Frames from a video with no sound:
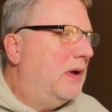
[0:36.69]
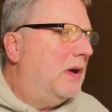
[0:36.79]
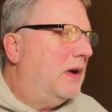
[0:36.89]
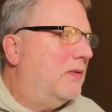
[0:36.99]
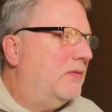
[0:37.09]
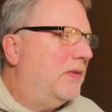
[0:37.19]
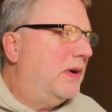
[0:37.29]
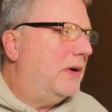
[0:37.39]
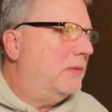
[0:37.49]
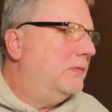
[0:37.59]

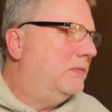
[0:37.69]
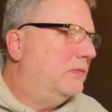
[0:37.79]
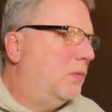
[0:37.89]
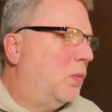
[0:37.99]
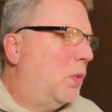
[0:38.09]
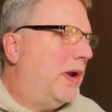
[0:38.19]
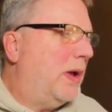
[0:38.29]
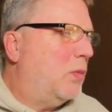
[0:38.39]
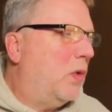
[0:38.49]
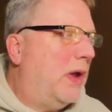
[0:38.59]
of what
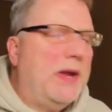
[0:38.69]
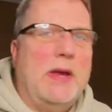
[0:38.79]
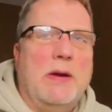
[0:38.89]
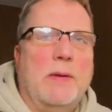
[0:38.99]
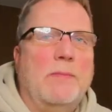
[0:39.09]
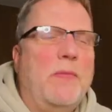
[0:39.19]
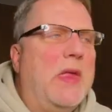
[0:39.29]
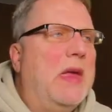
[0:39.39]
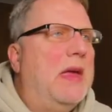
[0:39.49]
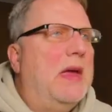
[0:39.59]
I'm running here.
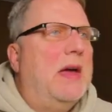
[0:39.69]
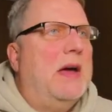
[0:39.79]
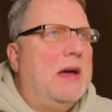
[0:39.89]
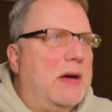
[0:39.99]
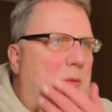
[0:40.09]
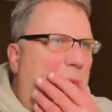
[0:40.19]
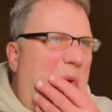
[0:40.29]
The